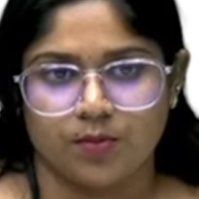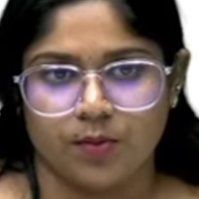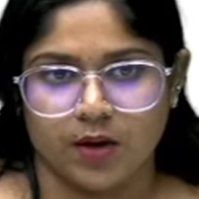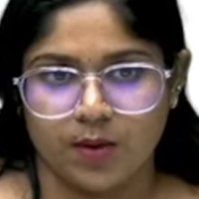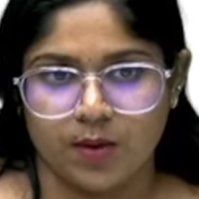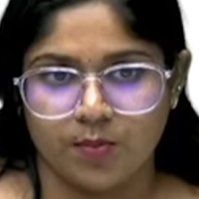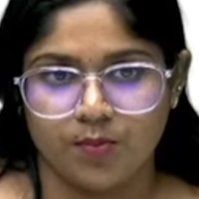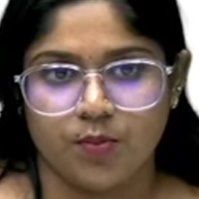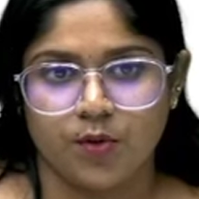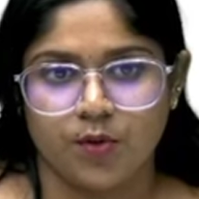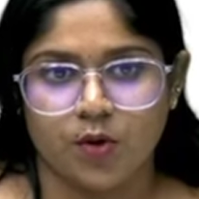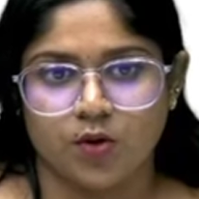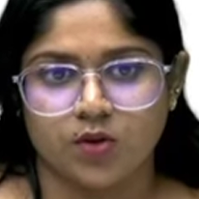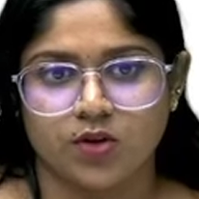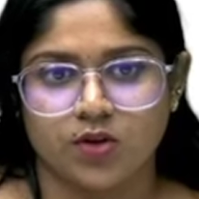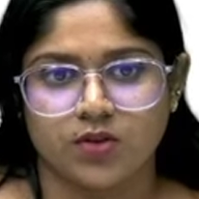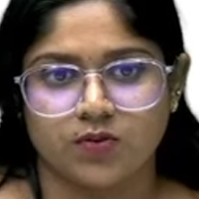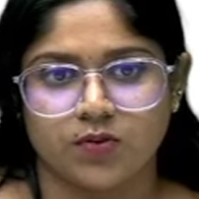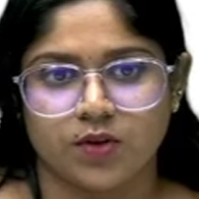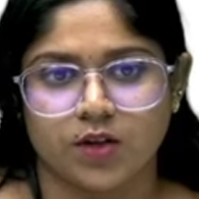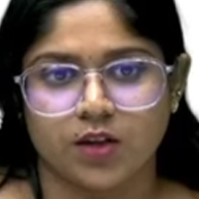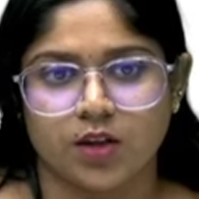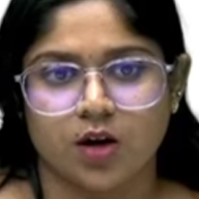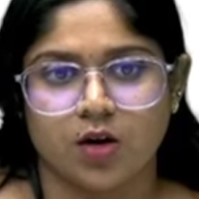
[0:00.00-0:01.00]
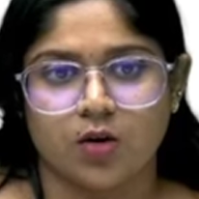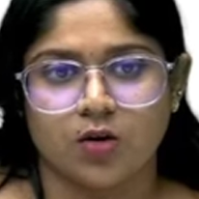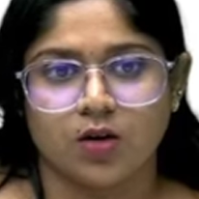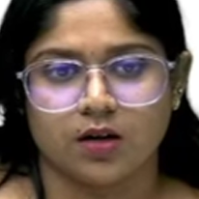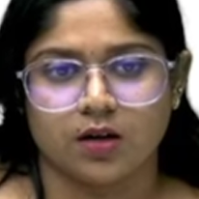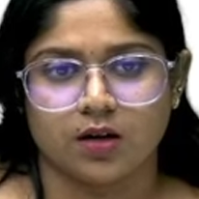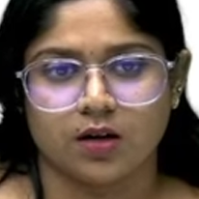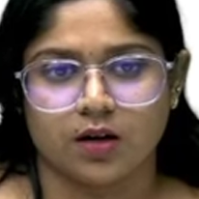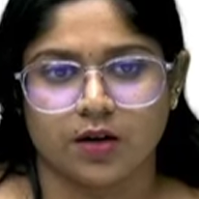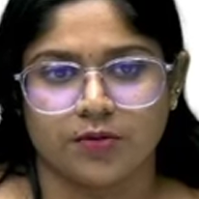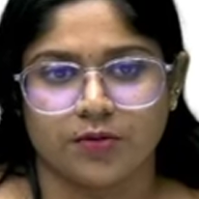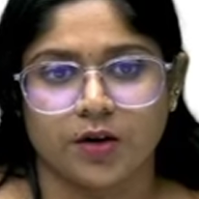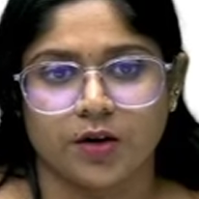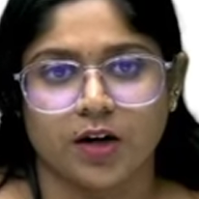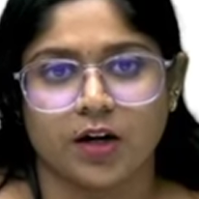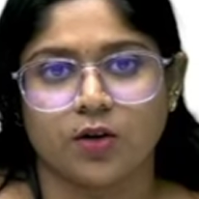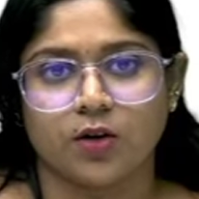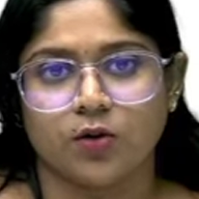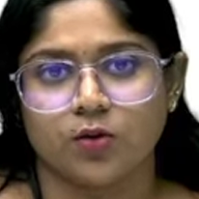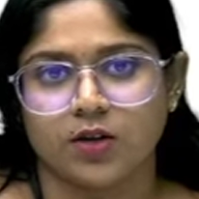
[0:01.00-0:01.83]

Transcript: imposed without referring